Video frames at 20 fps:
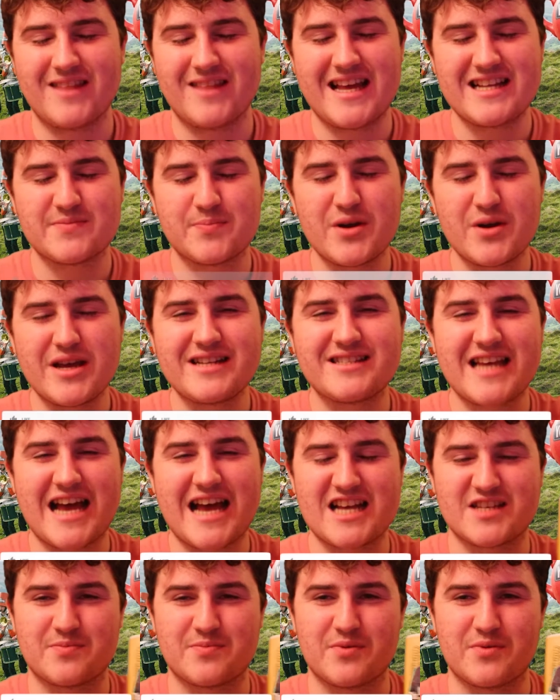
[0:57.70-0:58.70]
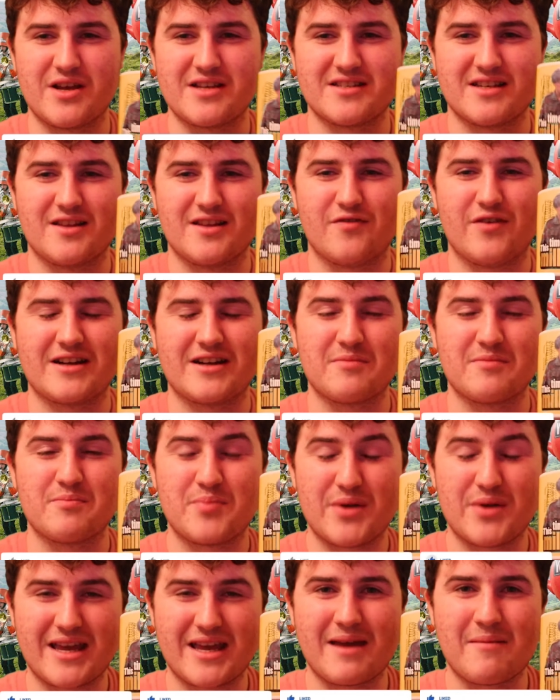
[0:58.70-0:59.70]
It's pretty desperate, isn't it, the fact I'm
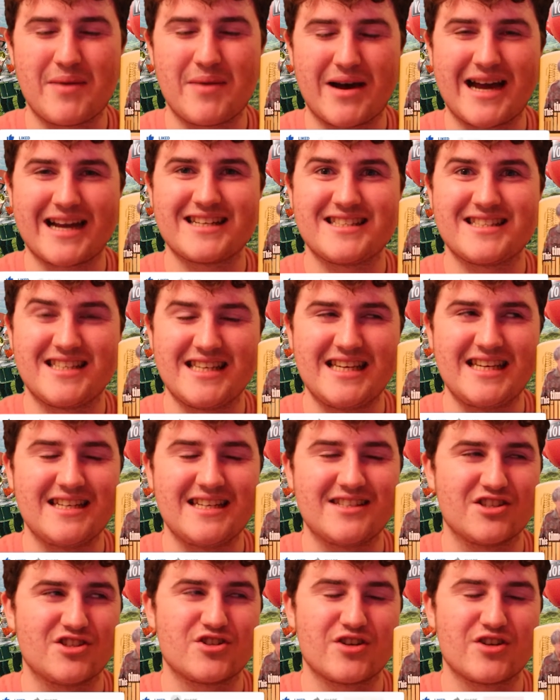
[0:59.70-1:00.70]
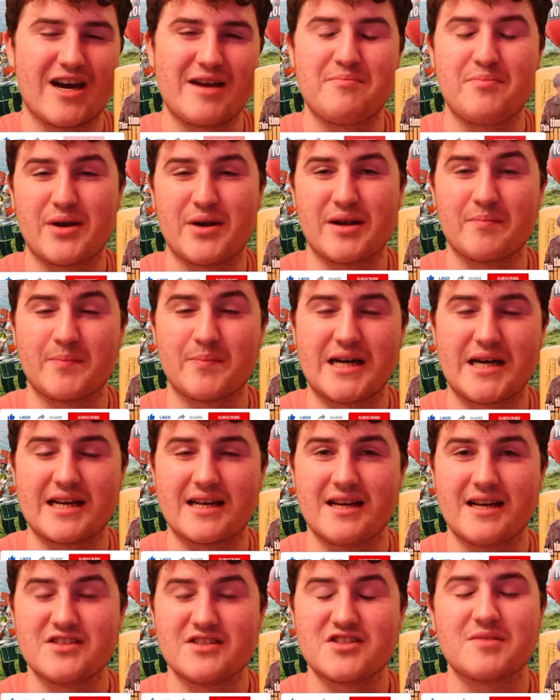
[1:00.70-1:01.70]
bringing back T to try and bring
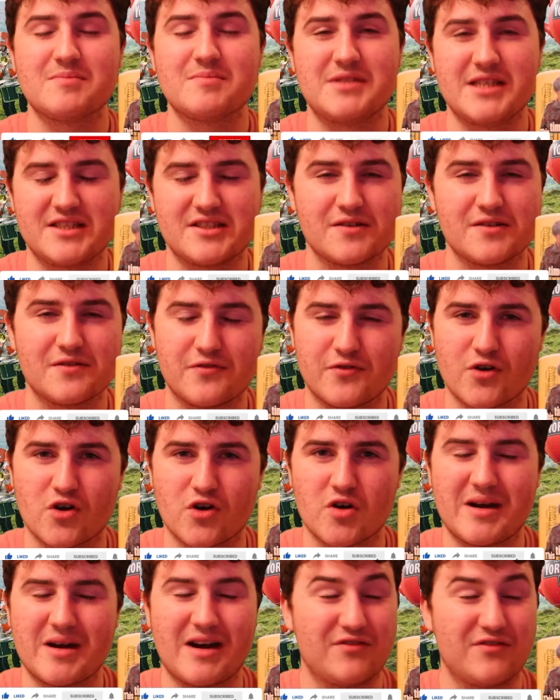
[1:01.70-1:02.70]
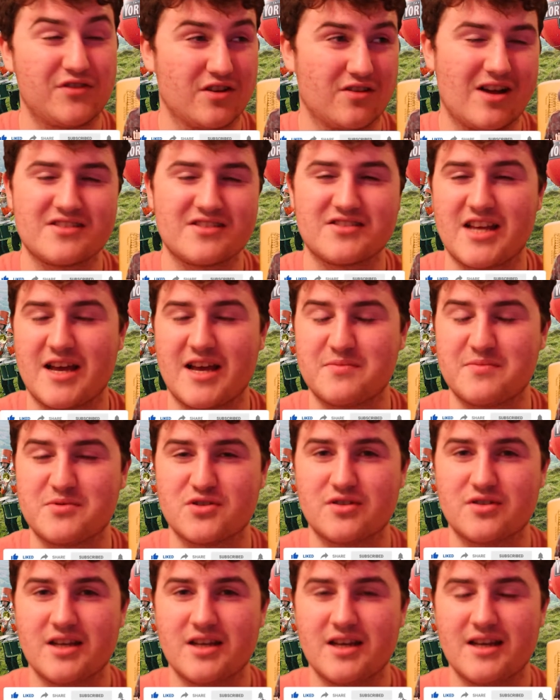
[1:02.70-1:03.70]
back some decent form after the last episode.